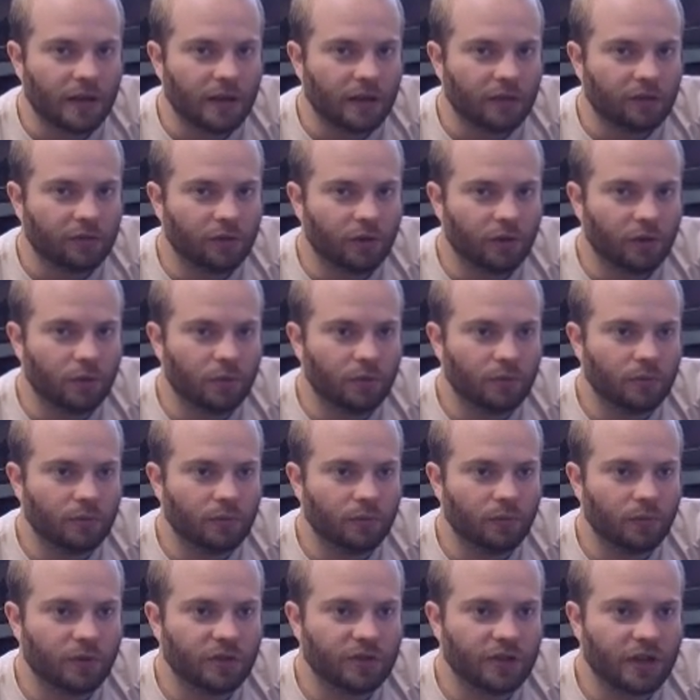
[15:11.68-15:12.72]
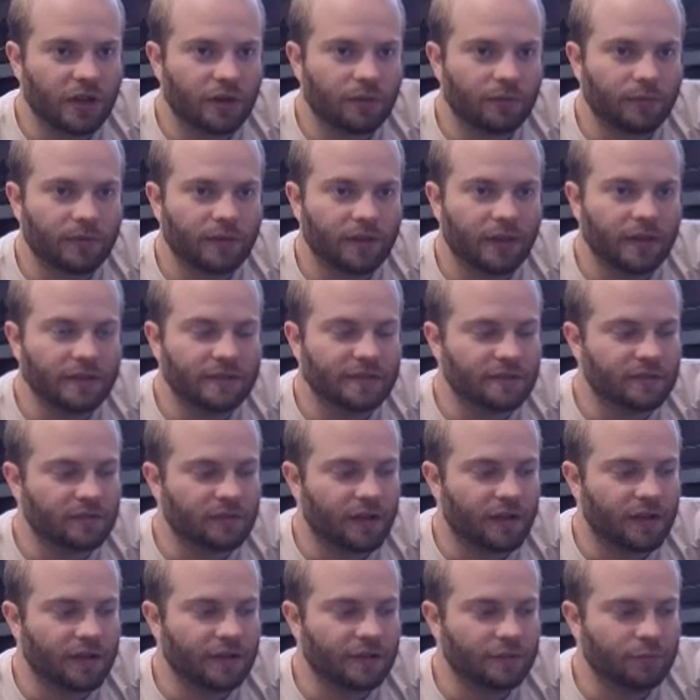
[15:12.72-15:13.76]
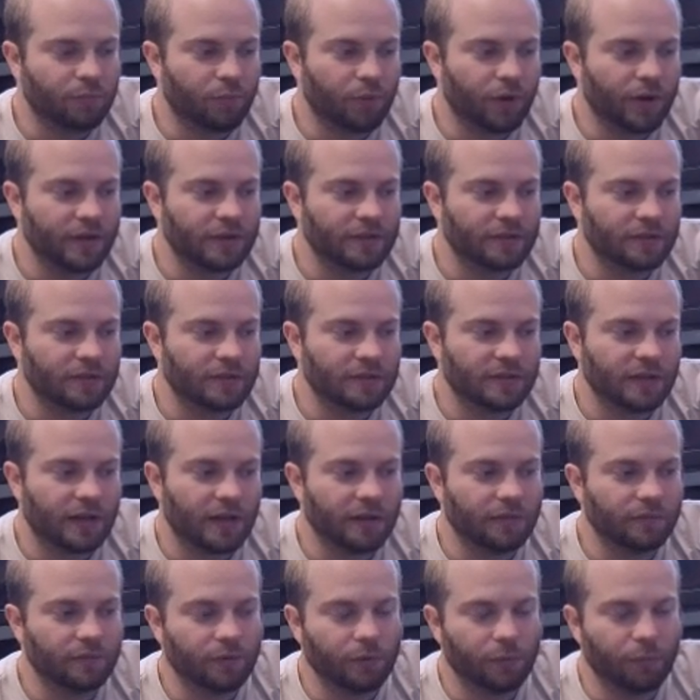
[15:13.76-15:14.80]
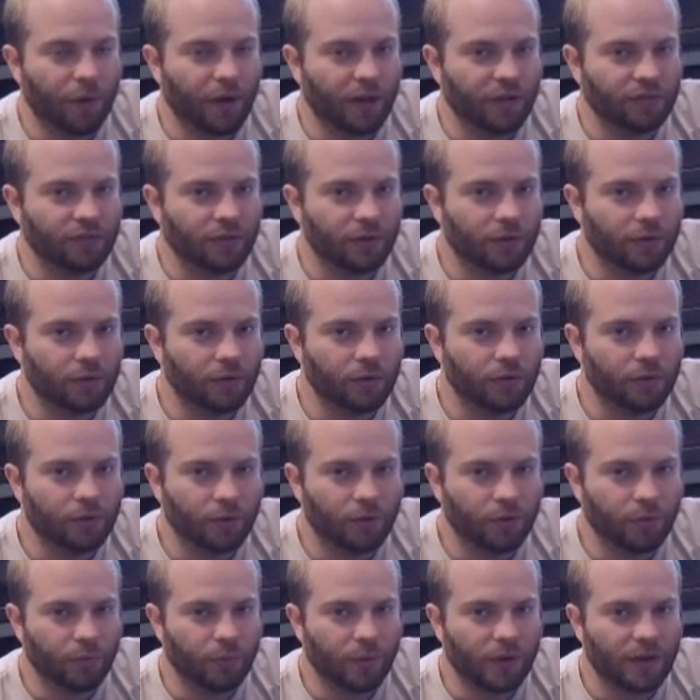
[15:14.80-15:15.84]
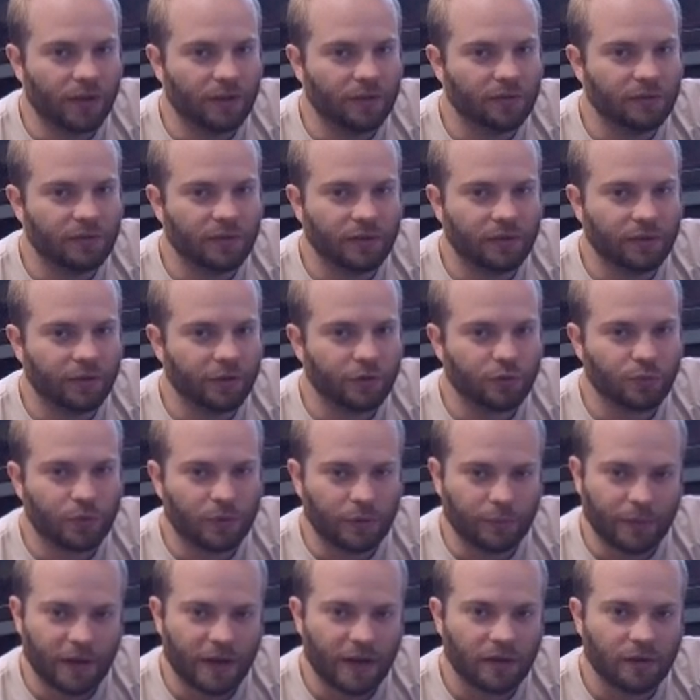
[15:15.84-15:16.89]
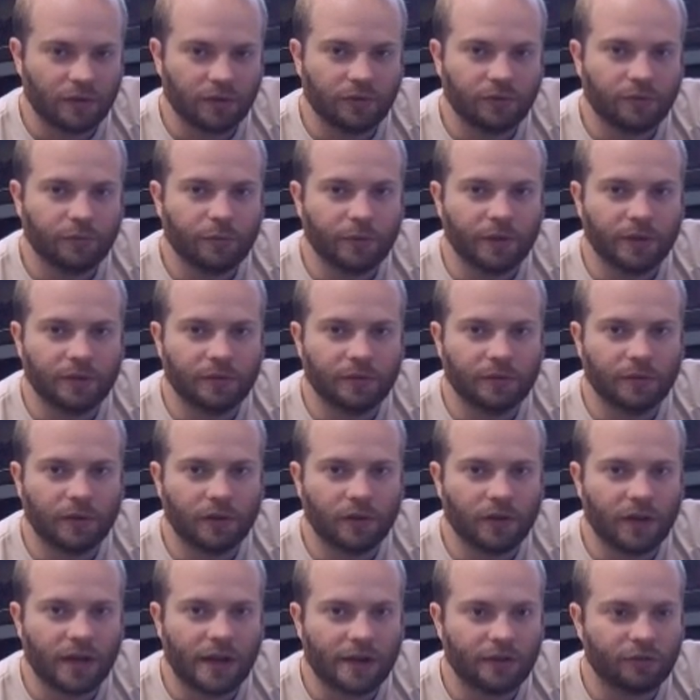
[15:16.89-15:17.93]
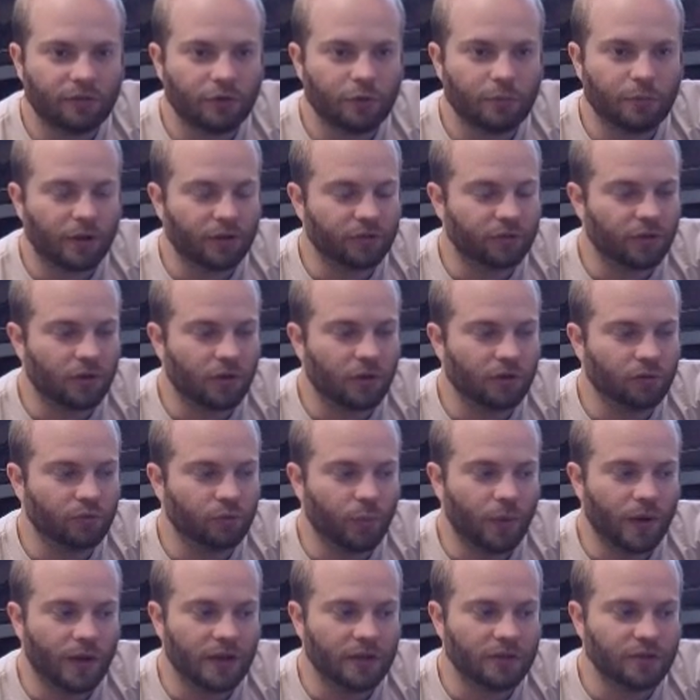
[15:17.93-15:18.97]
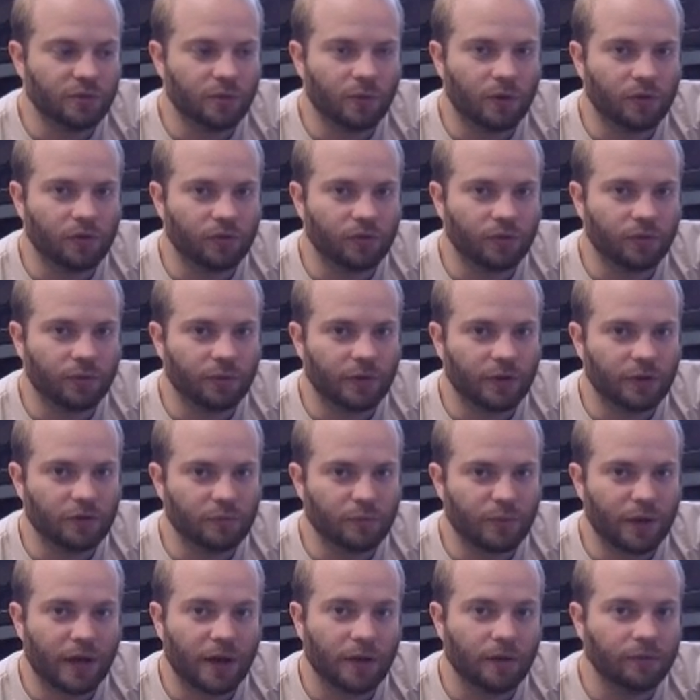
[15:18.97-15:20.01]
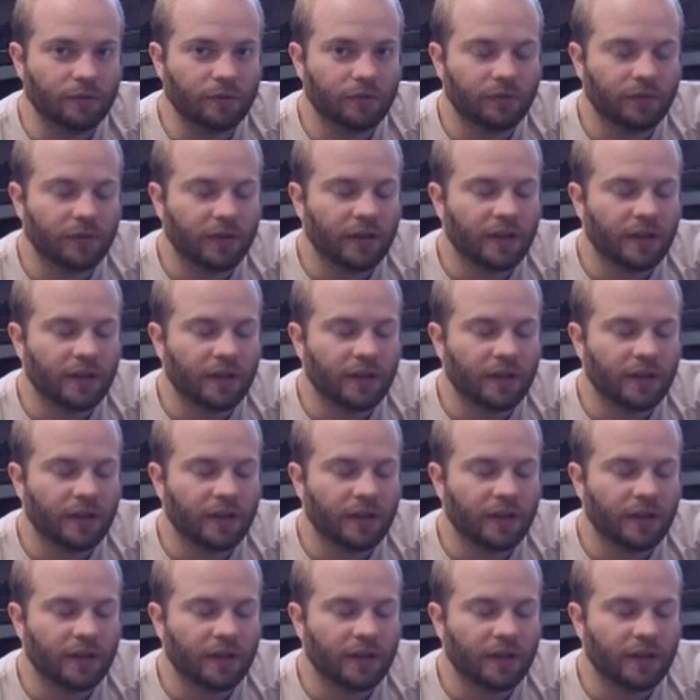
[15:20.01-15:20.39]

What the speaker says: So what you got to realize is a lot of these brakes are designed for a bicycle that only weighs, like 20 pounds, but a lot of Soapbox cars weigh 200, 300 pounds.